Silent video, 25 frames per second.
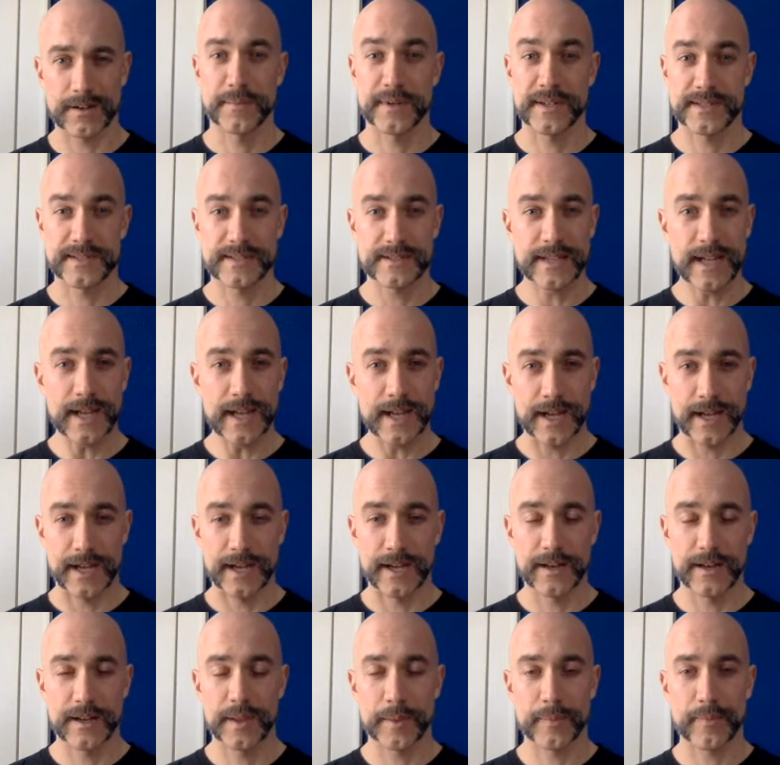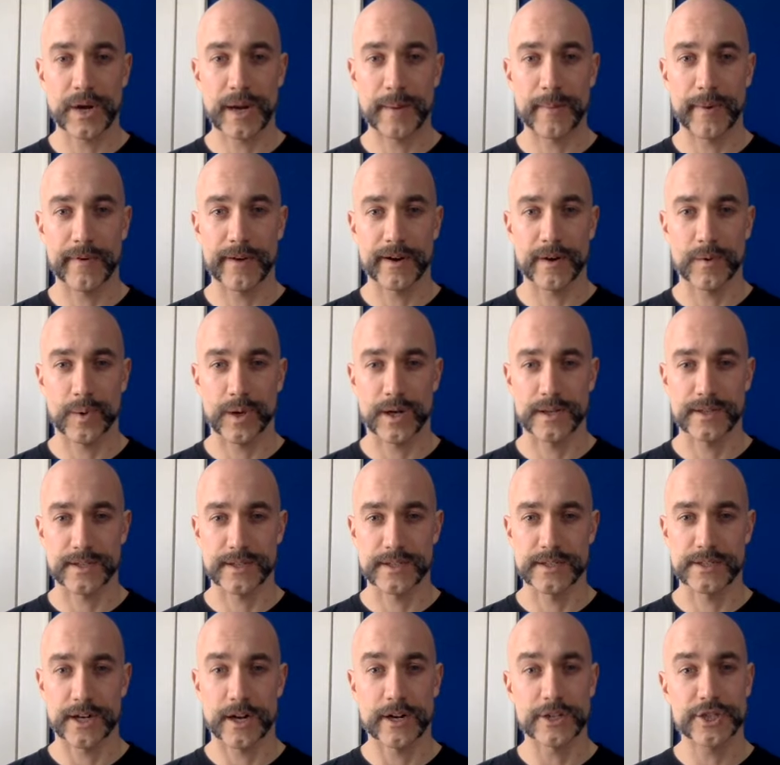But instead, the primary
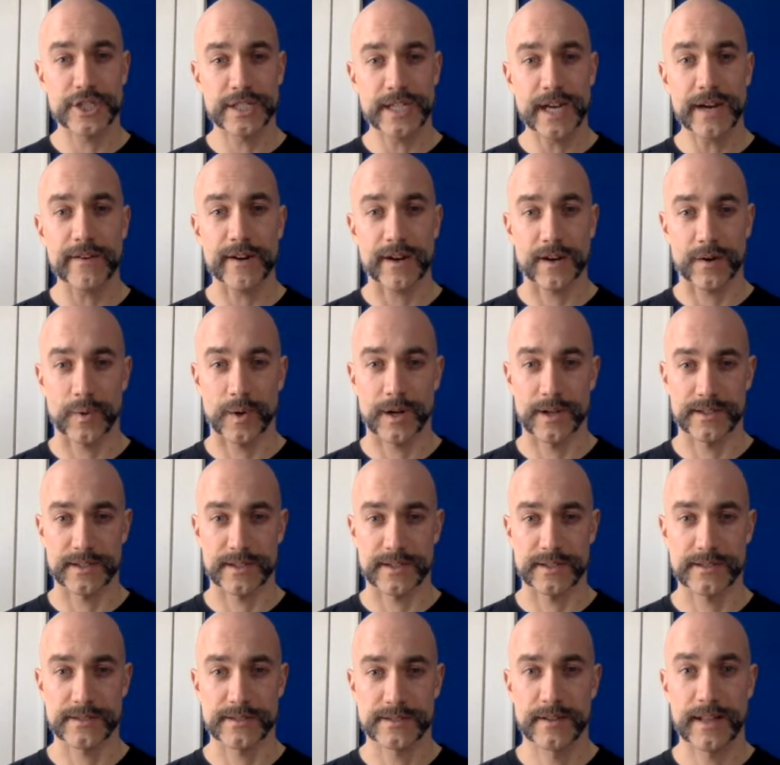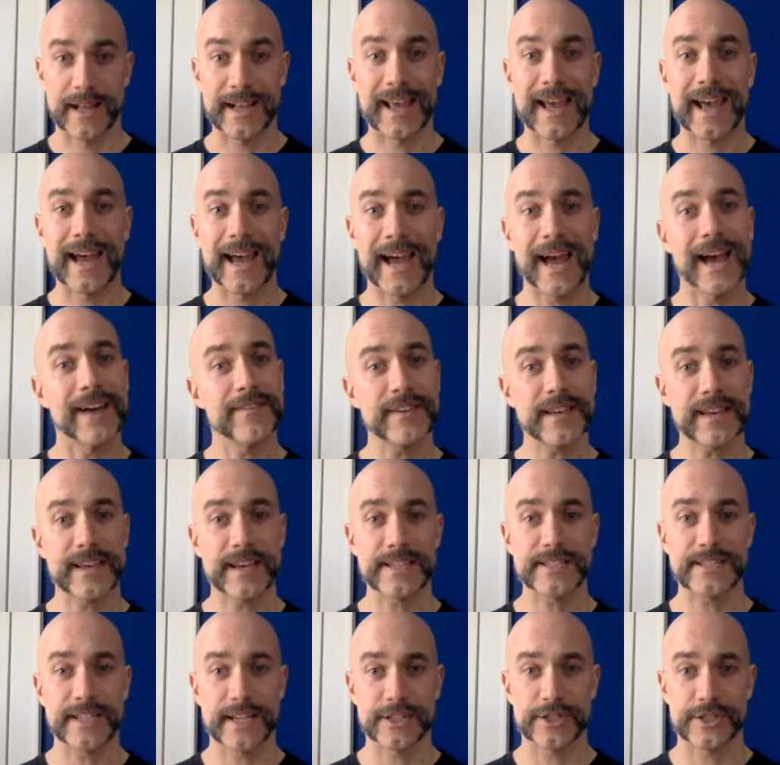qualities are generic qualities, like having
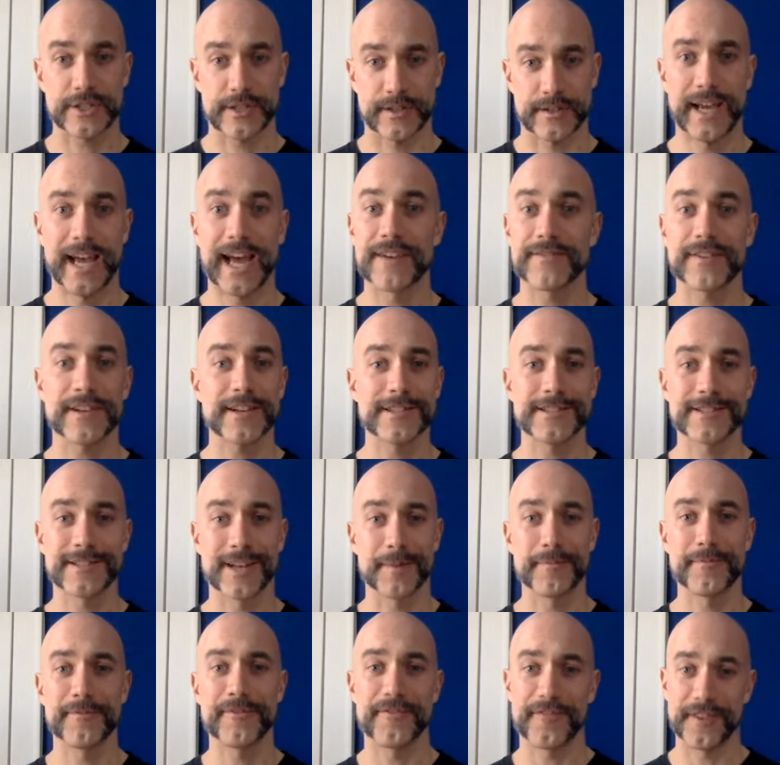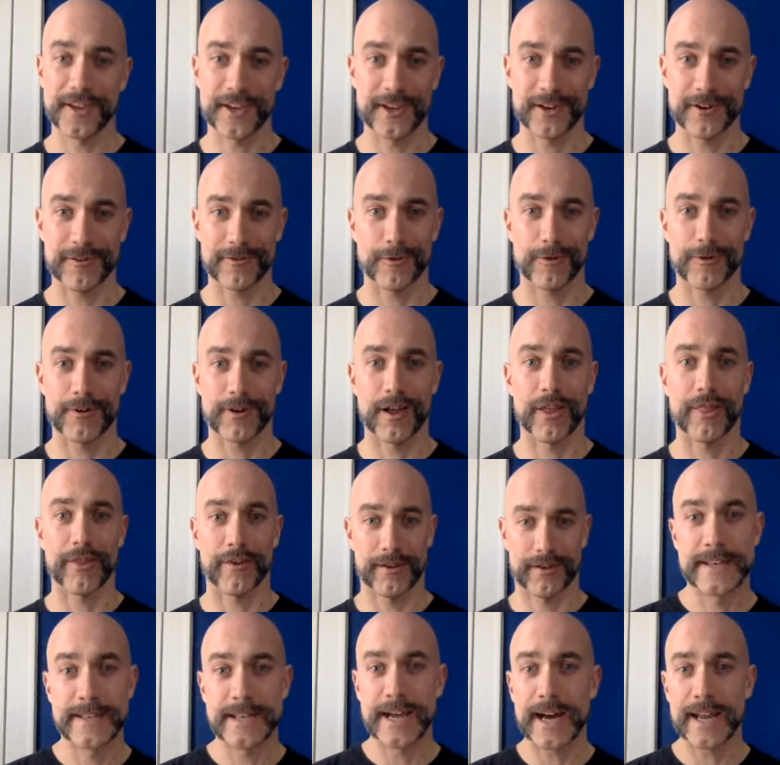extension, having some figure or other,
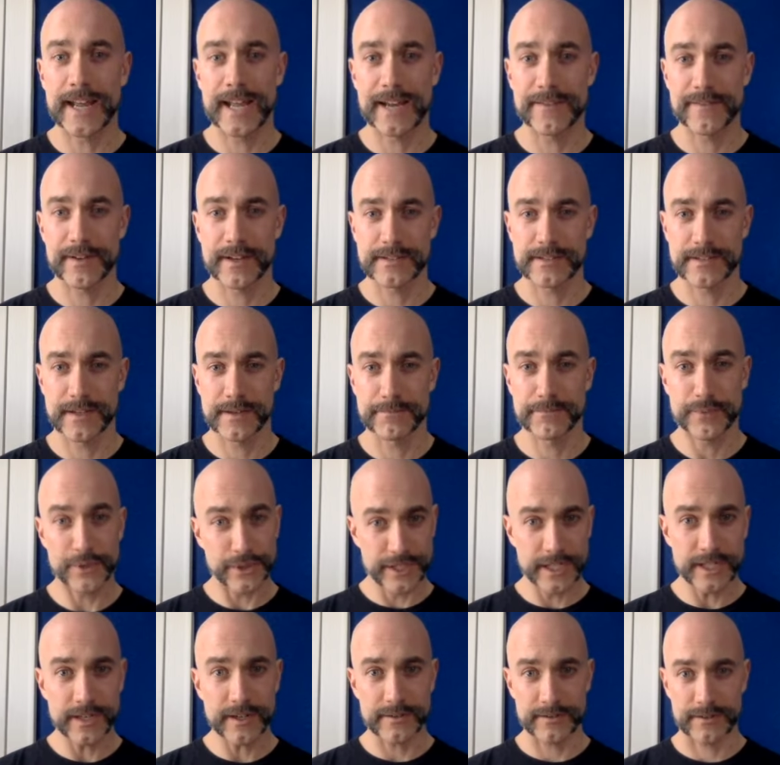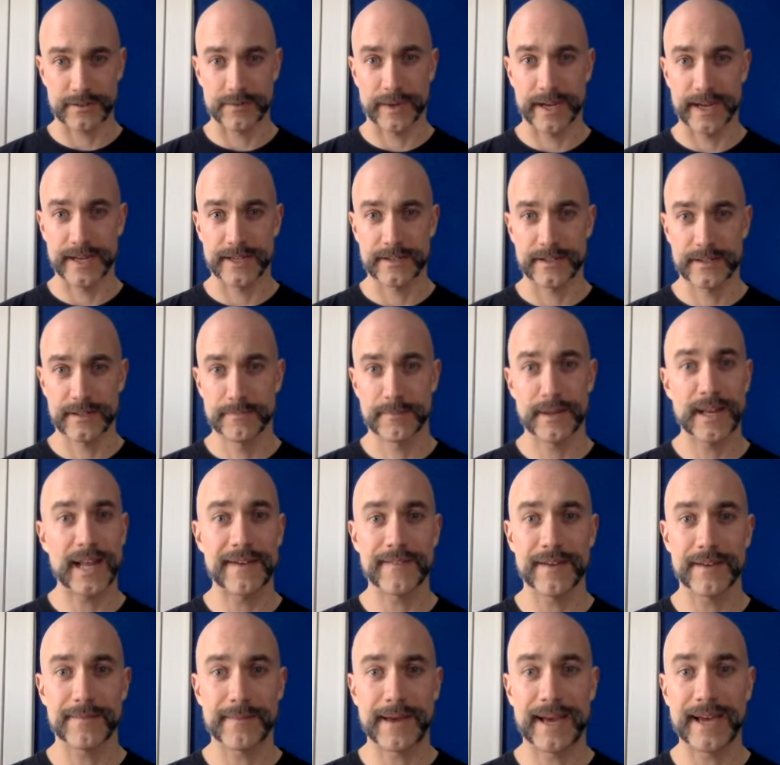not having some particular weight, but
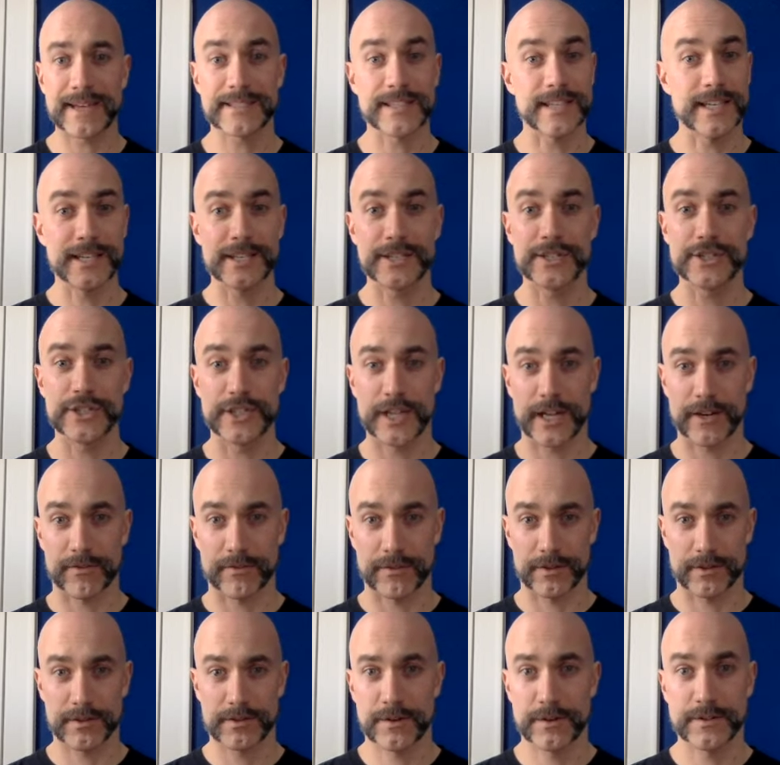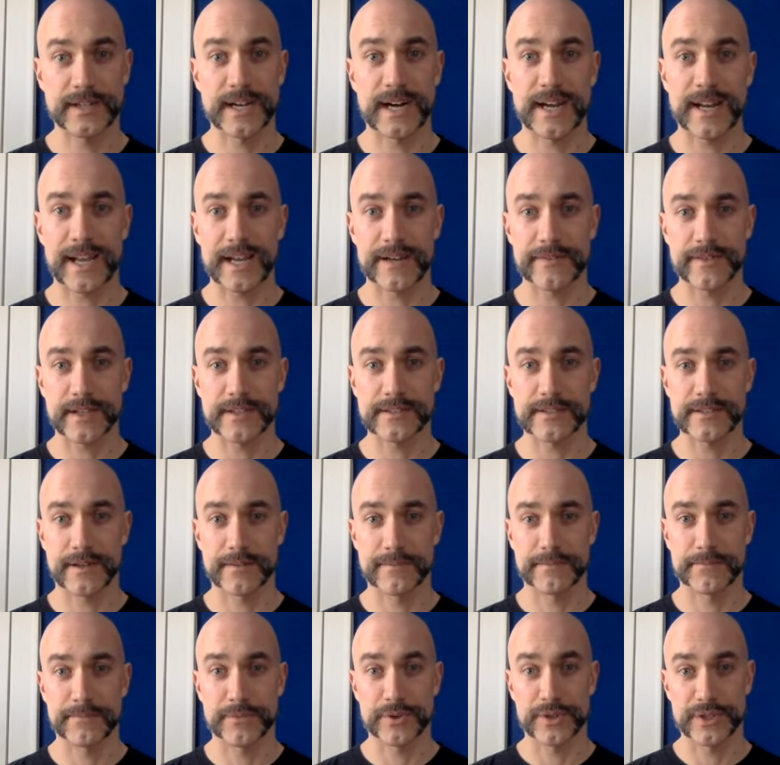having mass in general, or not having
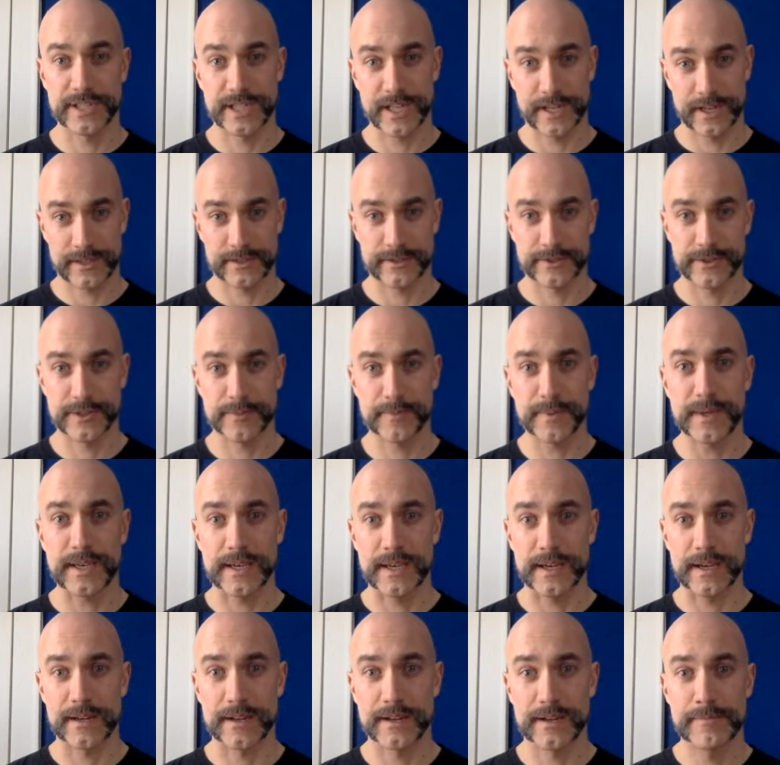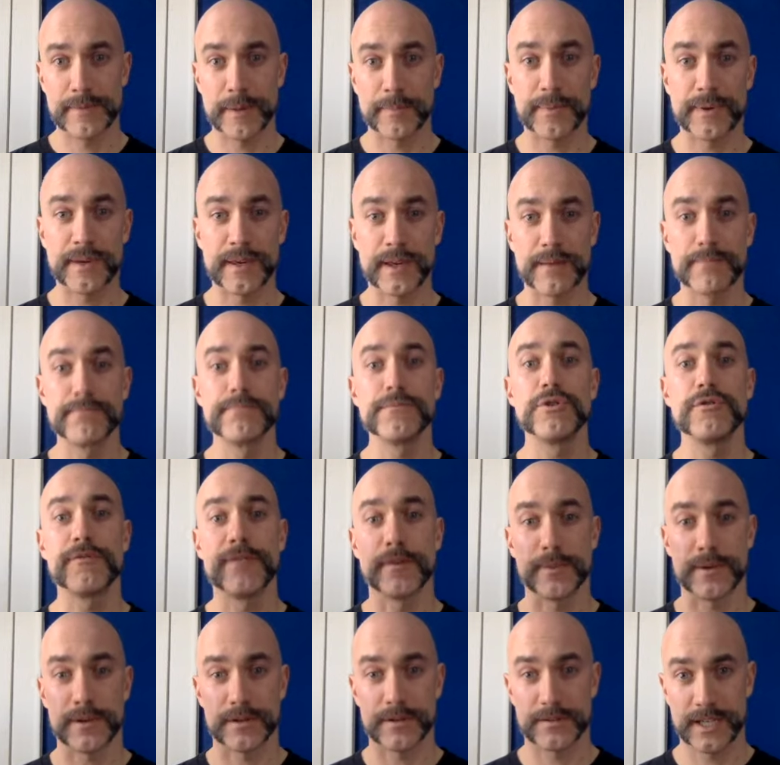some particular speed, but being
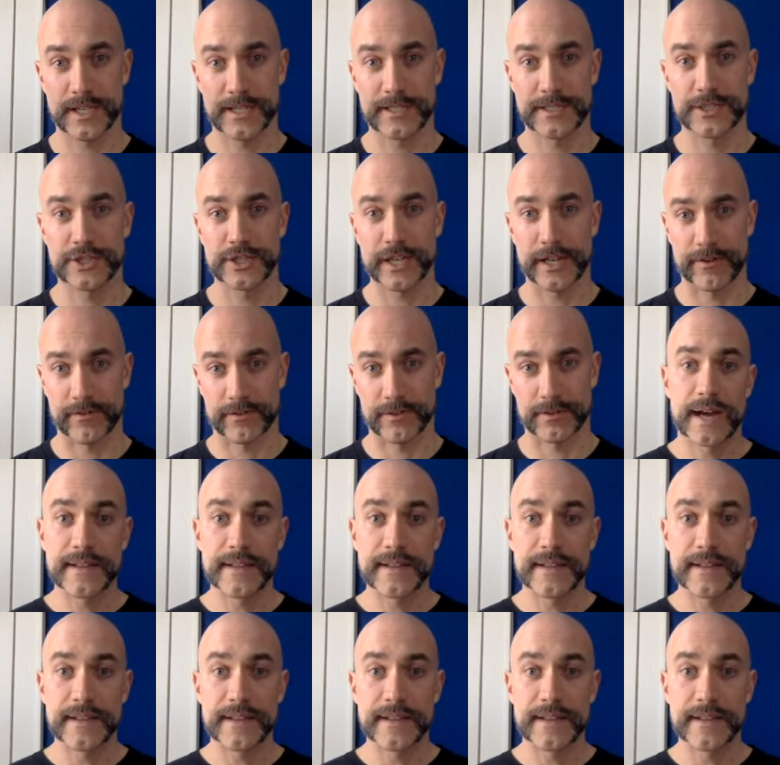movable in general.